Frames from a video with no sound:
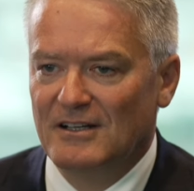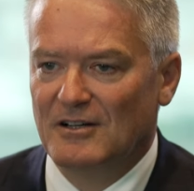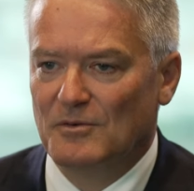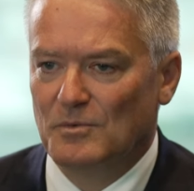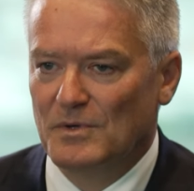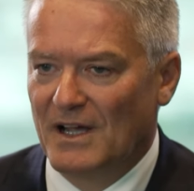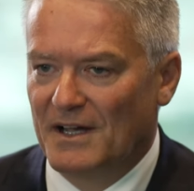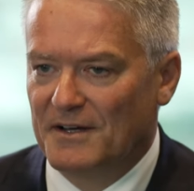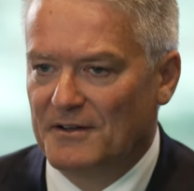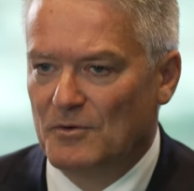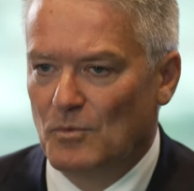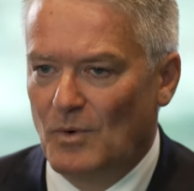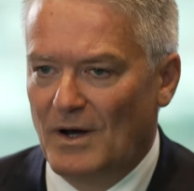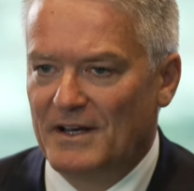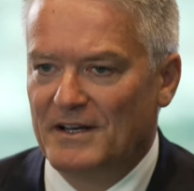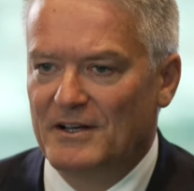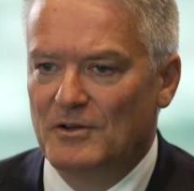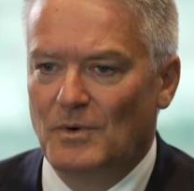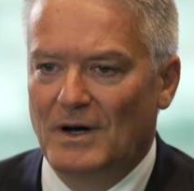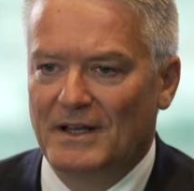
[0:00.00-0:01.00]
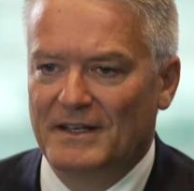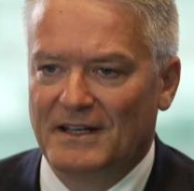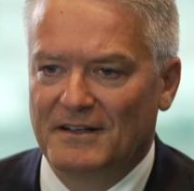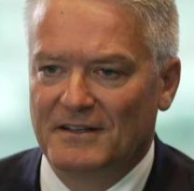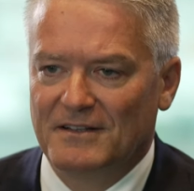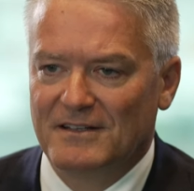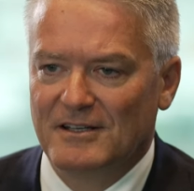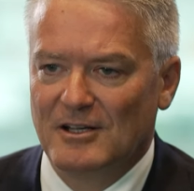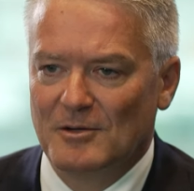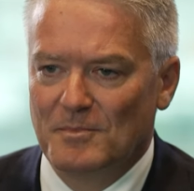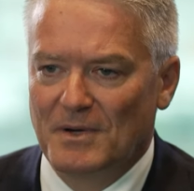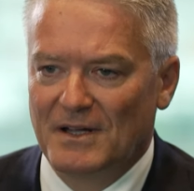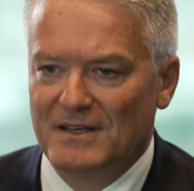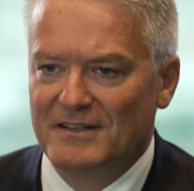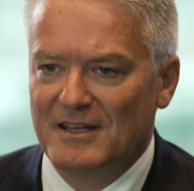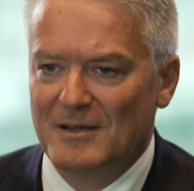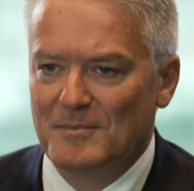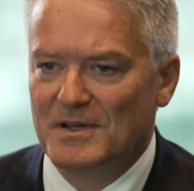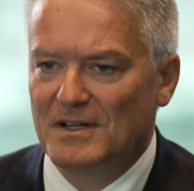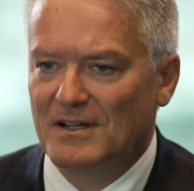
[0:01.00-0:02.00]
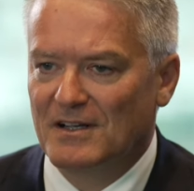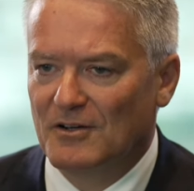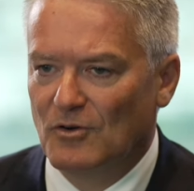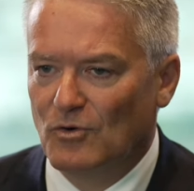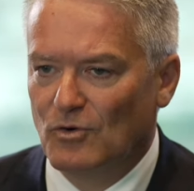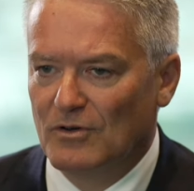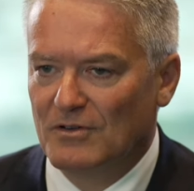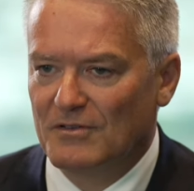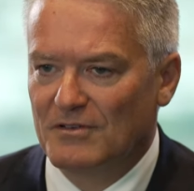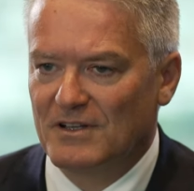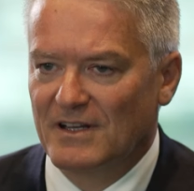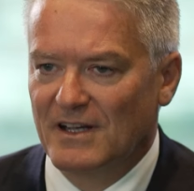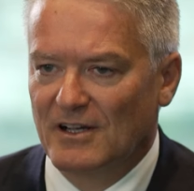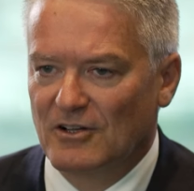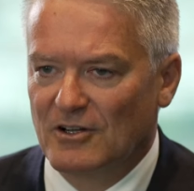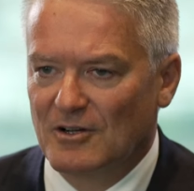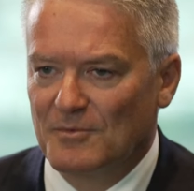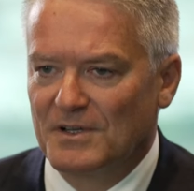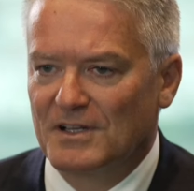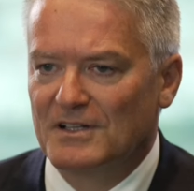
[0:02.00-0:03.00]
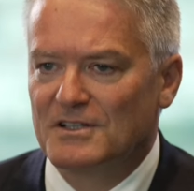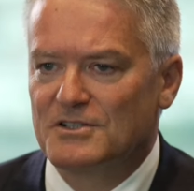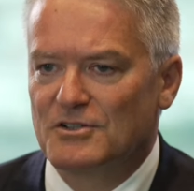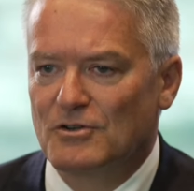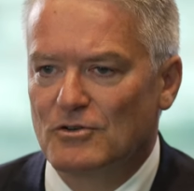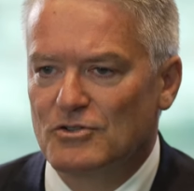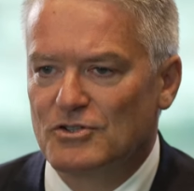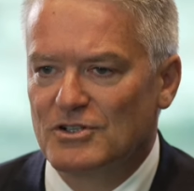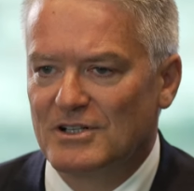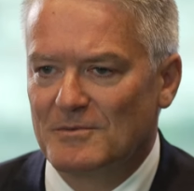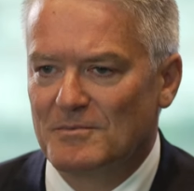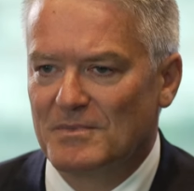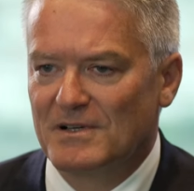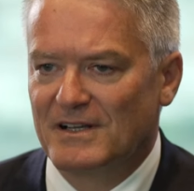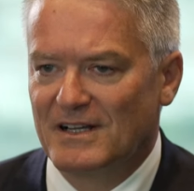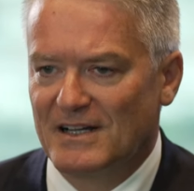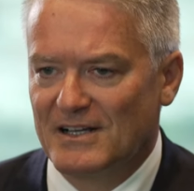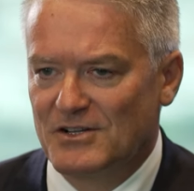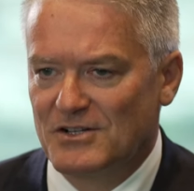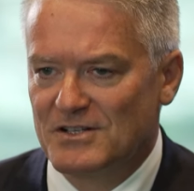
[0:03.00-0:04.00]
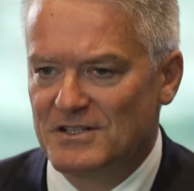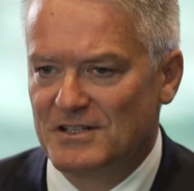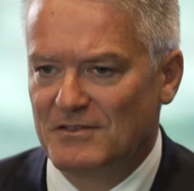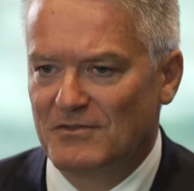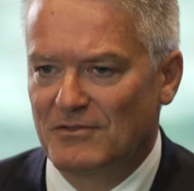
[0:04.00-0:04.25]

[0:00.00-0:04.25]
We had a 1-in-100-year pandemic and all of the economic and social implications that